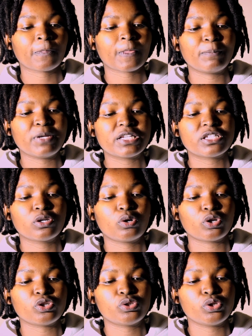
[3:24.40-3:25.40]
Mnisi
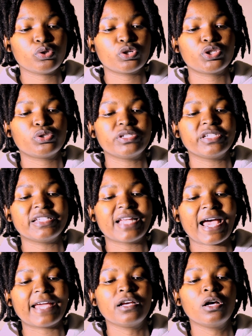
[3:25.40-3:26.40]
continues to
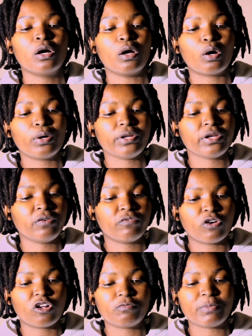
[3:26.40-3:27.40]
deny all
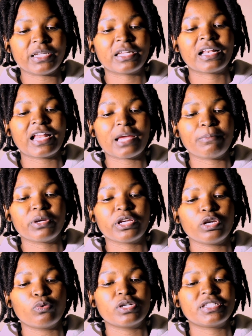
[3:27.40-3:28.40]
involvement, claiming
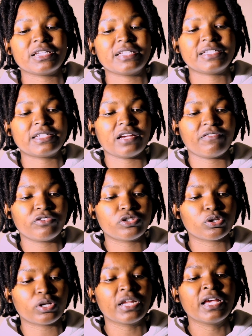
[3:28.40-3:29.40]
he was in
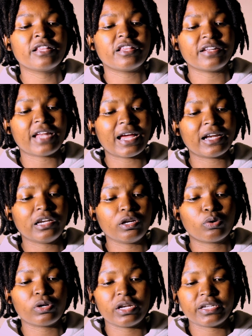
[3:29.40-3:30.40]
Davidson the night
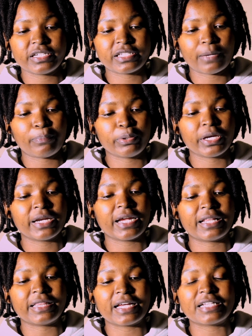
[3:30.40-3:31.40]
Likhona disappeared
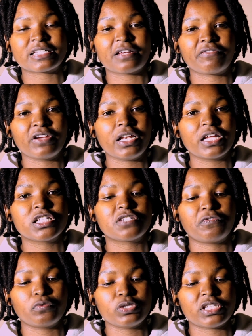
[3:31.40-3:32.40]
and that surveillance
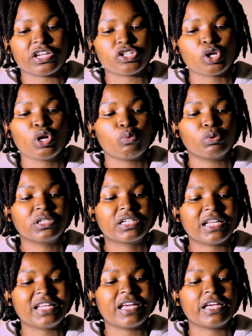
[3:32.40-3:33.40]
footage will
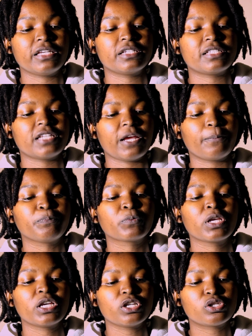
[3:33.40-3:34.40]
clear his name.
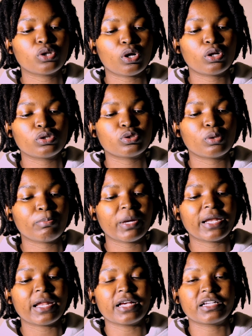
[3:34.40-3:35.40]
He's also
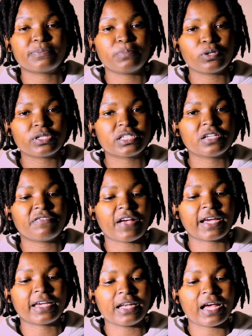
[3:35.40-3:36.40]
made explosive
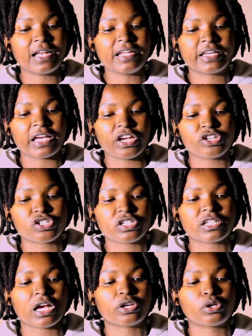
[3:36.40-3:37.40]

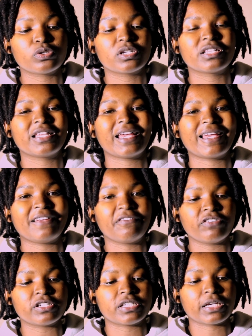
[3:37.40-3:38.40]
allegations accusing the
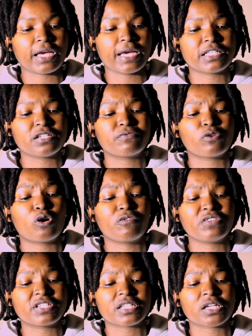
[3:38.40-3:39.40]
investigative
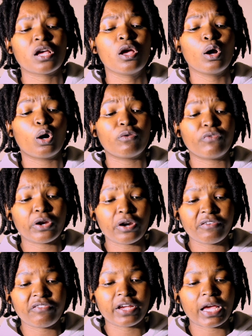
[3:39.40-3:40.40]
officer of
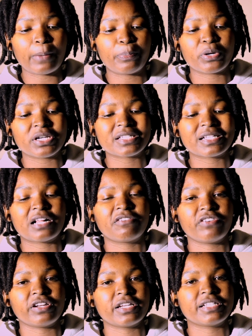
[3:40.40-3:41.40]
having a personal
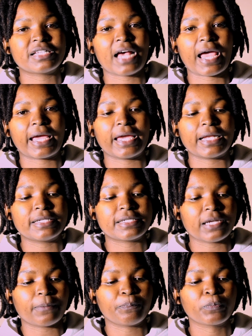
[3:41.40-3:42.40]
vendetta
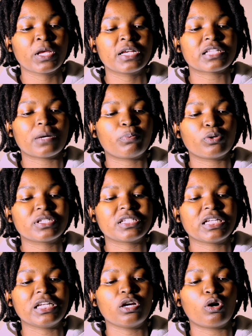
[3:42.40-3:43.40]
against him,
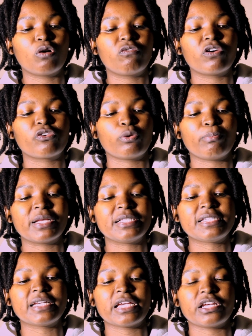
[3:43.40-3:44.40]
supposedly over
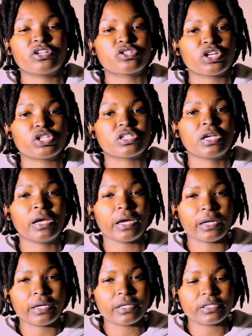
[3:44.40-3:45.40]
romantic interest
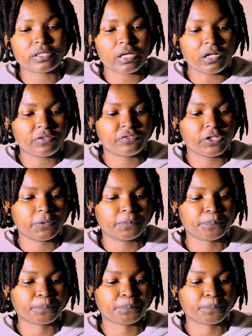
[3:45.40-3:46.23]
in his girlfriend.